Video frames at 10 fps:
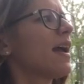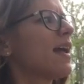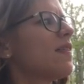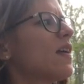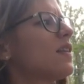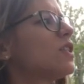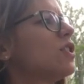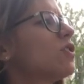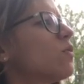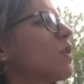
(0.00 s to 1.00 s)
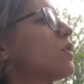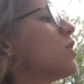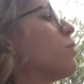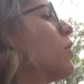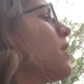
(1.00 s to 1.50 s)
And then the teacher wants
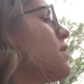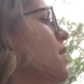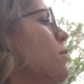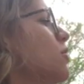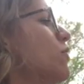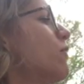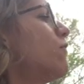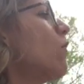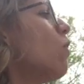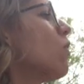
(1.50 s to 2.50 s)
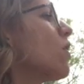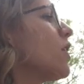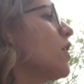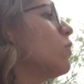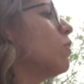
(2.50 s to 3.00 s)
to place them into 4
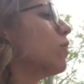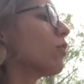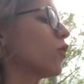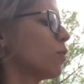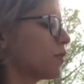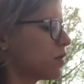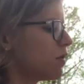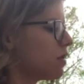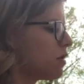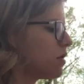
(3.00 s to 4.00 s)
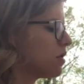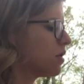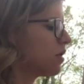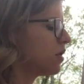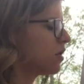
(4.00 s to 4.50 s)
equal groups.
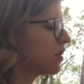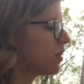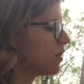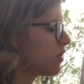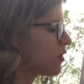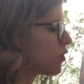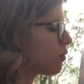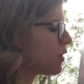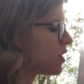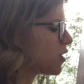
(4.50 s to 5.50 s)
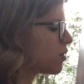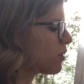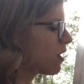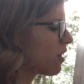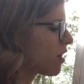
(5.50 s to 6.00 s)
So Miss
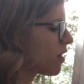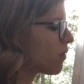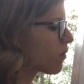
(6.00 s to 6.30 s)
Smith